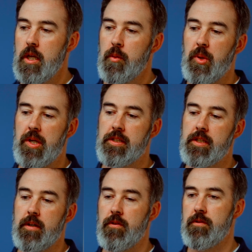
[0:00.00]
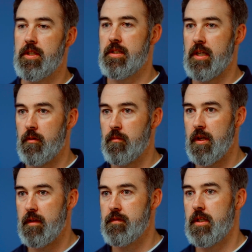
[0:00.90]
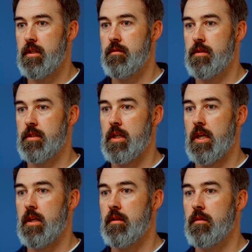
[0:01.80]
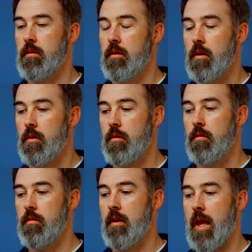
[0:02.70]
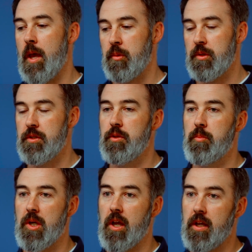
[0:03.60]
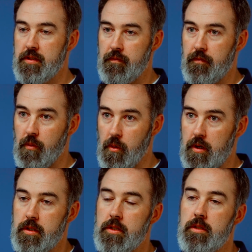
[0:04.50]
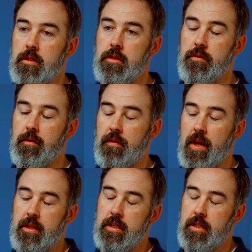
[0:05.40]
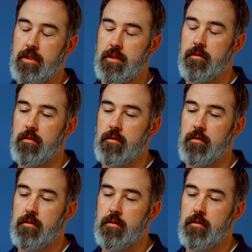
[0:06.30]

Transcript: but instead of using sound waves, it uses a low amplitude percussive force to affect the tissue.